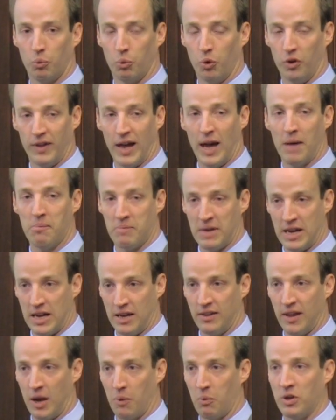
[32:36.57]
would that
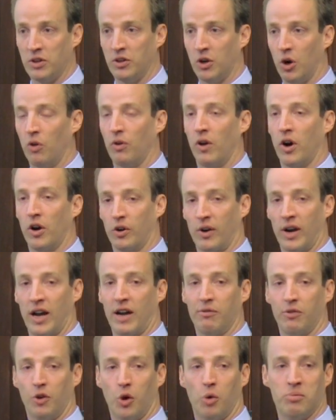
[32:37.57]
mean that we no longer
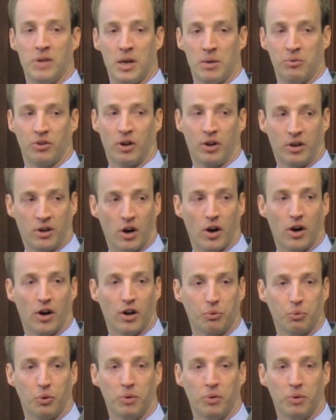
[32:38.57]
have low beams on cars?